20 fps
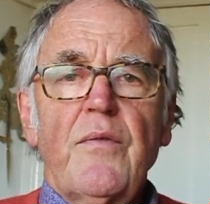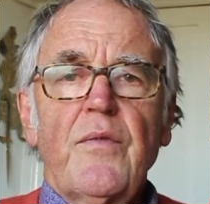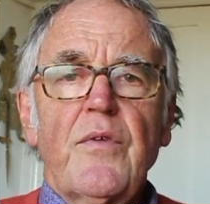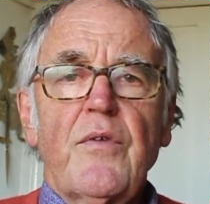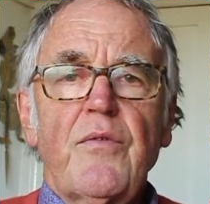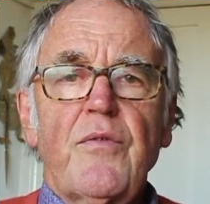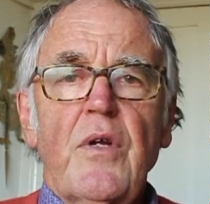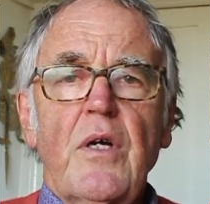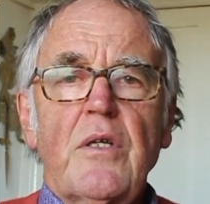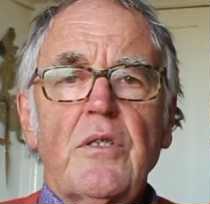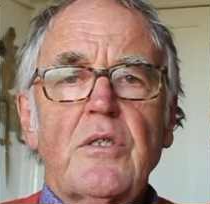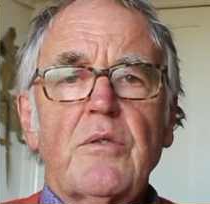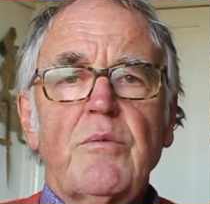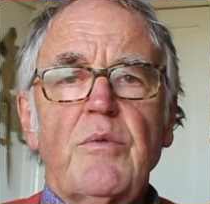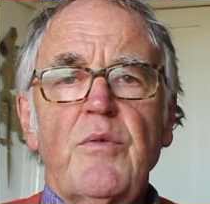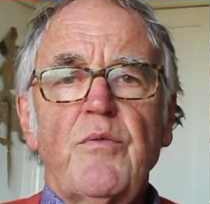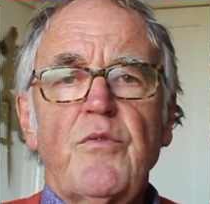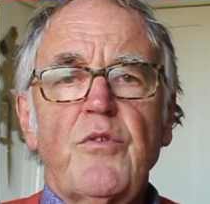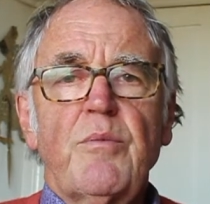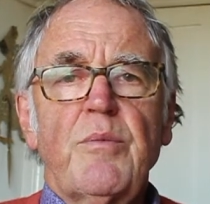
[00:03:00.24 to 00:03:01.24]
the flows of
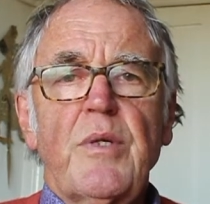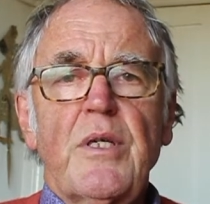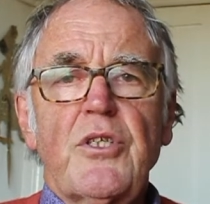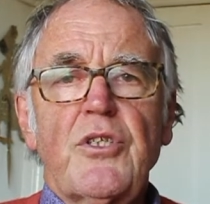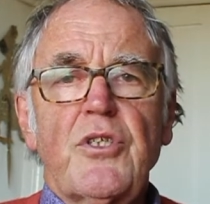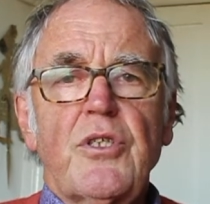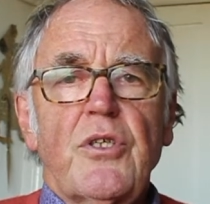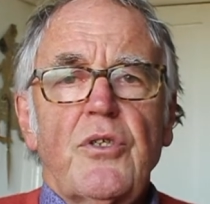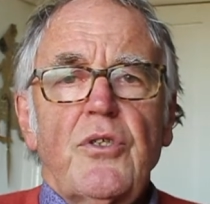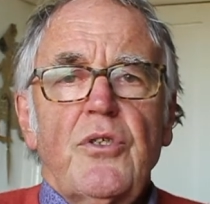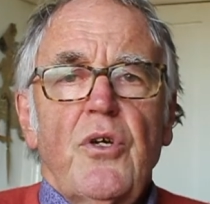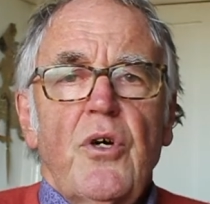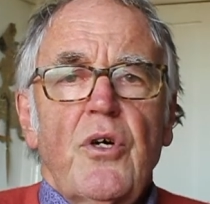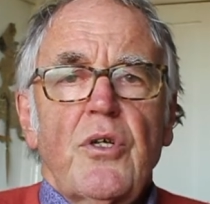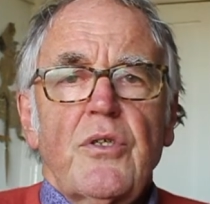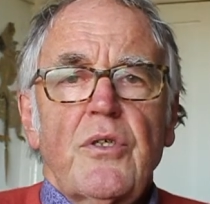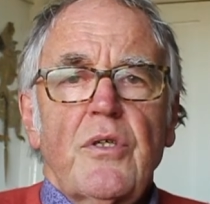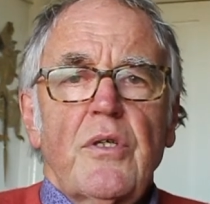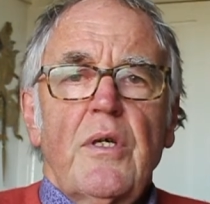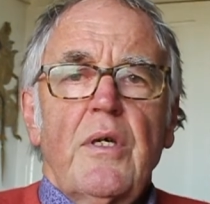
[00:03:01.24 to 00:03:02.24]
information are
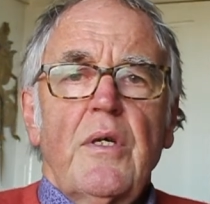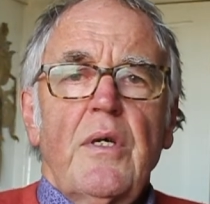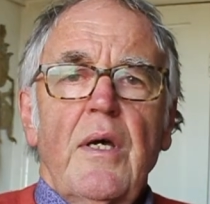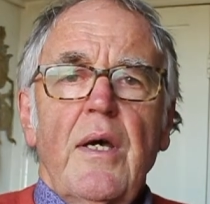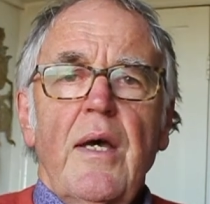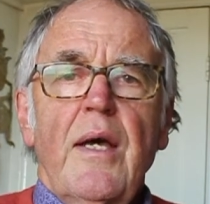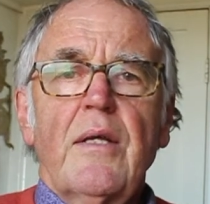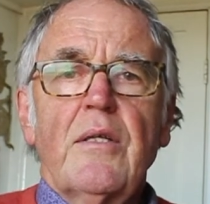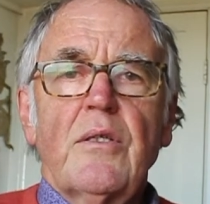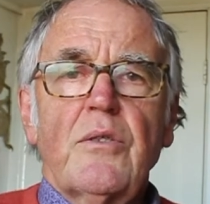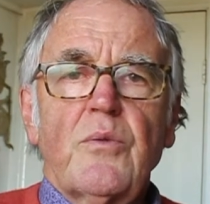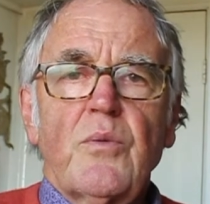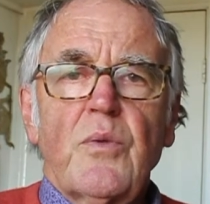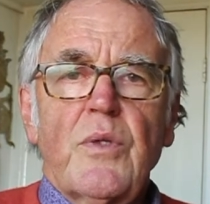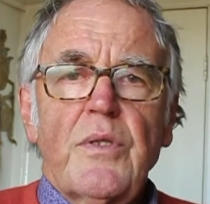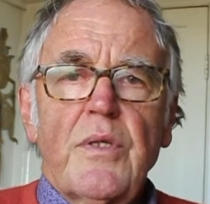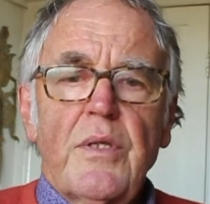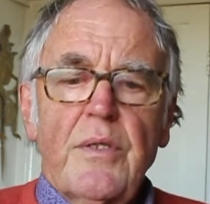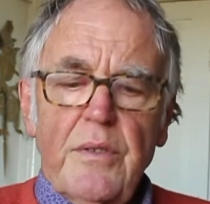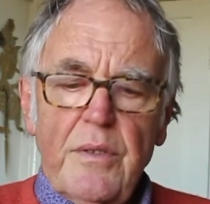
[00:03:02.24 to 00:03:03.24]
not held
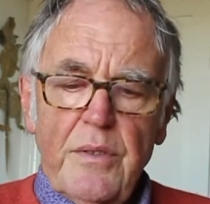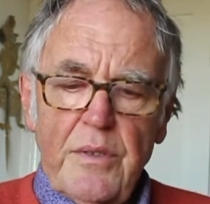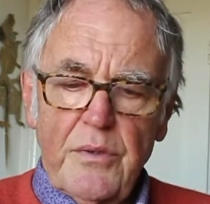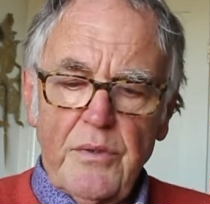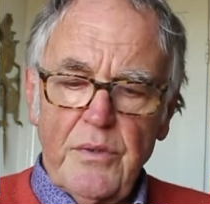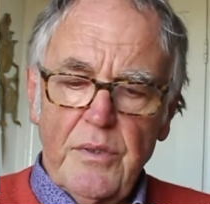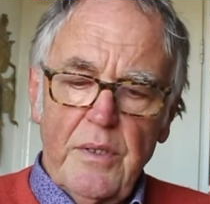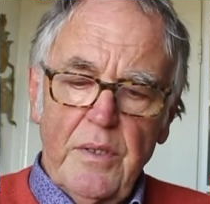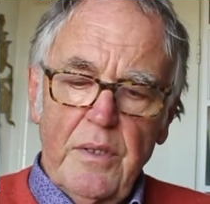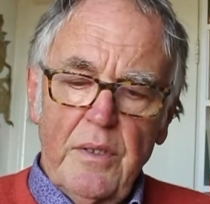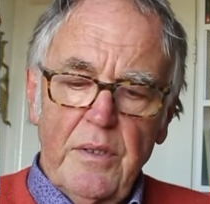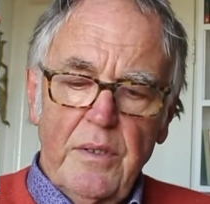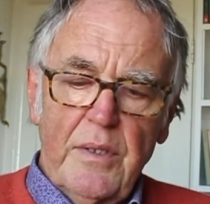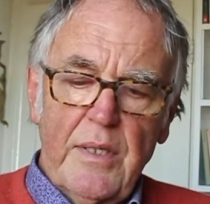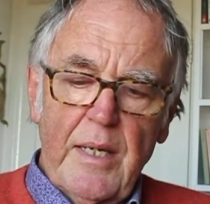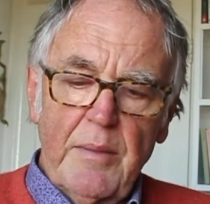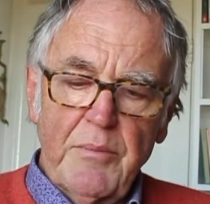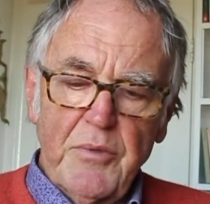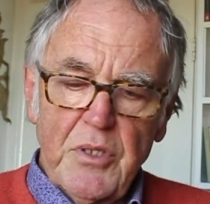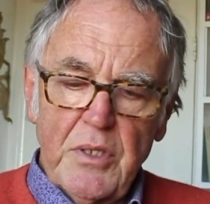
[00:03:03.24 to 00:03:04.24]
within the
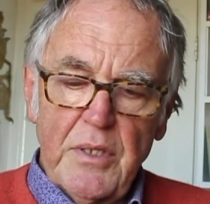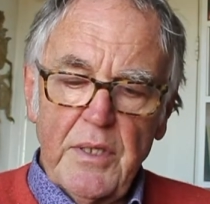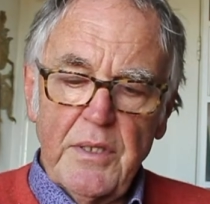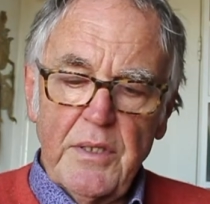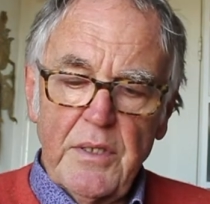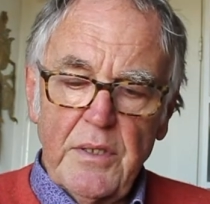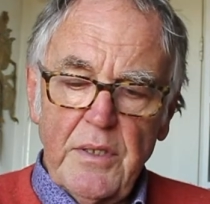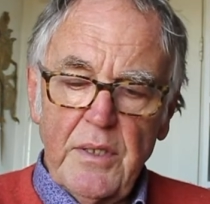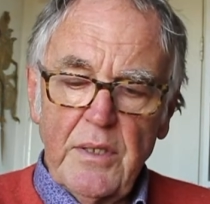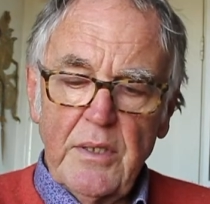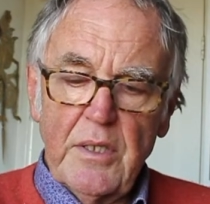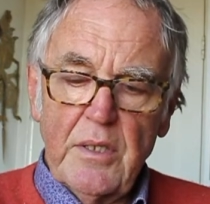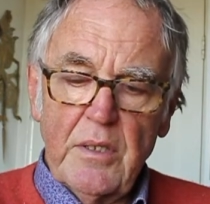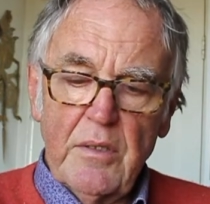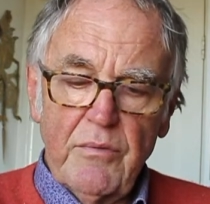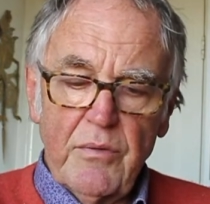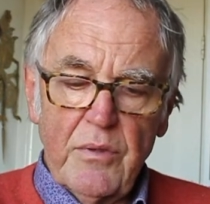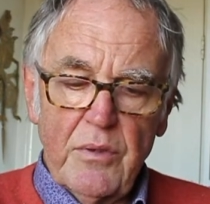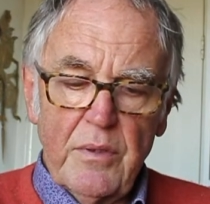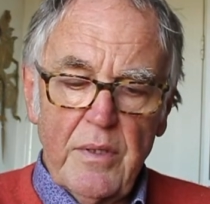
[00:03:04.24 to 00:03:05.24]
skin-encapsulated ego, if you